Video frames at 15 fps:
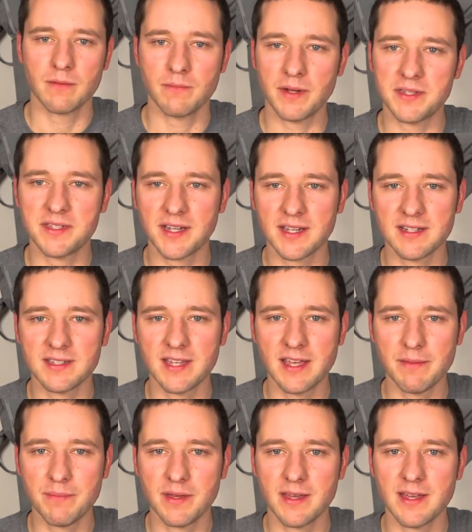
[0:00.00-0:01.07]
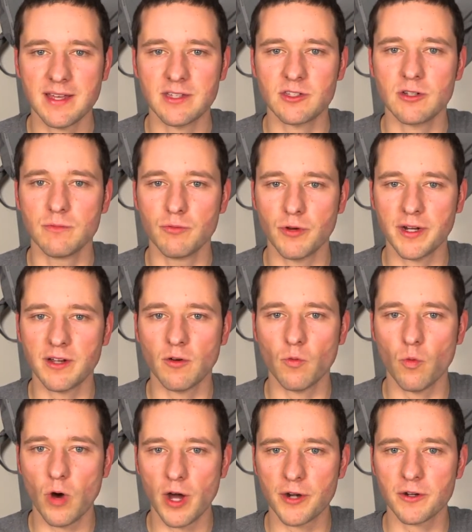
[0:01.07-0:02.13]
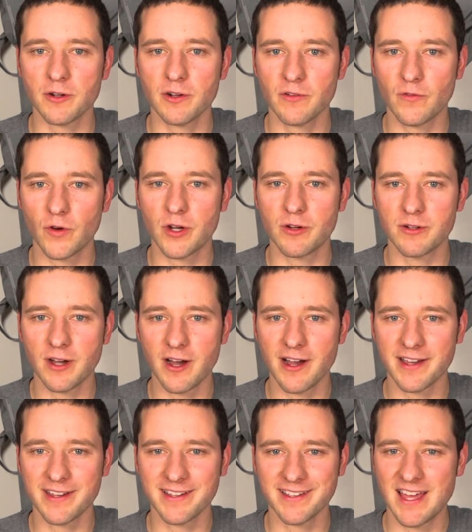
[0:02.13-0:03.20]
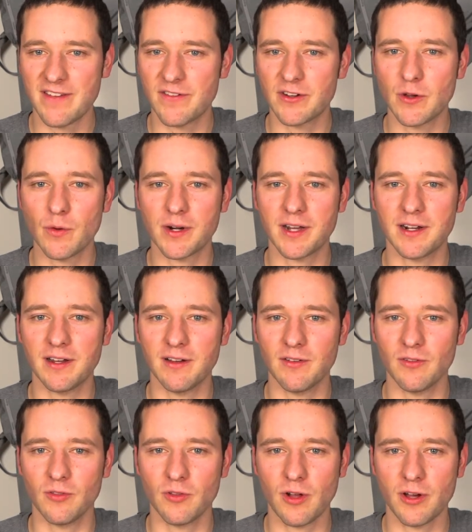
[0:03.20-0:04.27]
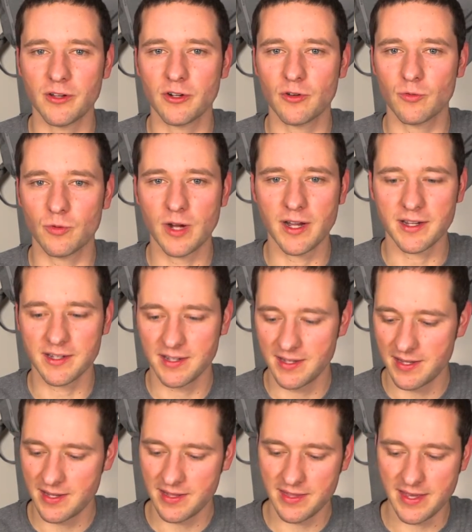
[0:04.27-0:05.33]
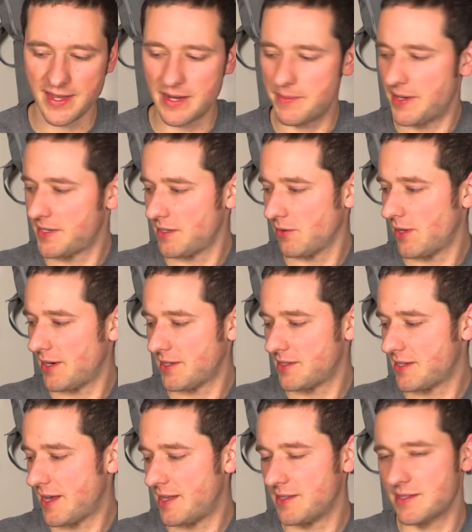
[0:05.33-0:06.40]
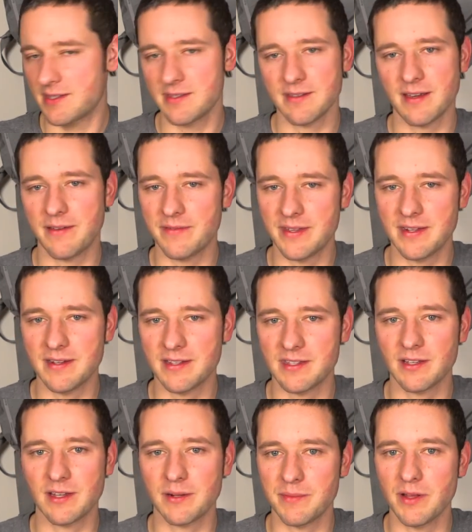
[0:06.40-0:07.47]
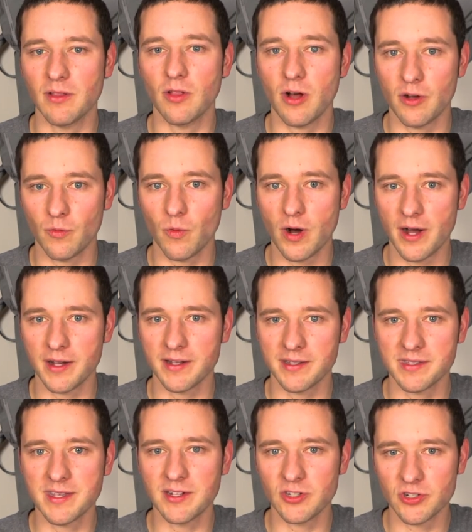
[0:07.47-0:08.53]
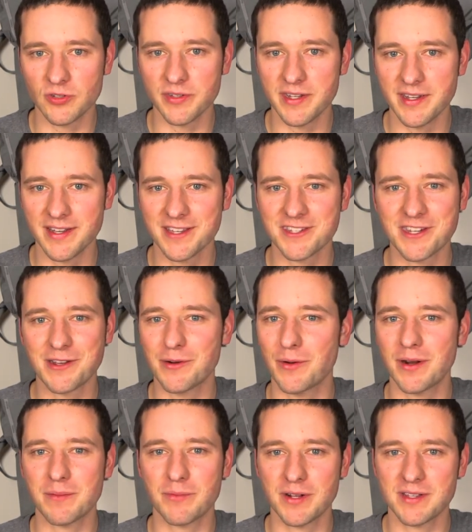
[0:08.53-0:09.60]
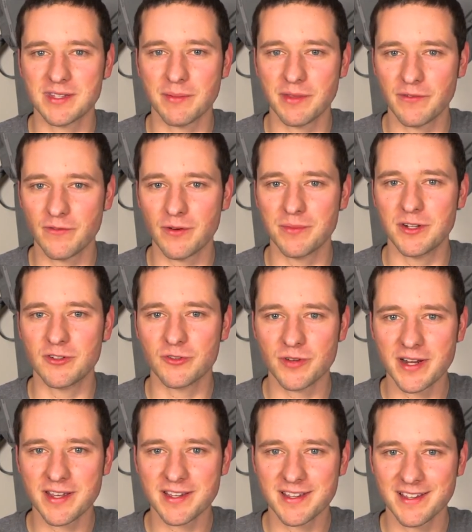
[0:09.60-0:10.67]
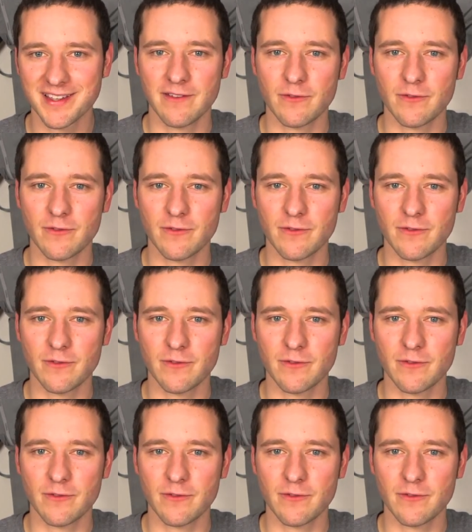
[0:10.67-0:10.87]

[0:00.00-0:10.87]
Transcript: My second tip is to bring water for your dog. If you're going on a longer ruck, then it makes a lot of sense. I mean, it's like going to be a long walk essentially. So you're going to want to bring something for him to drink.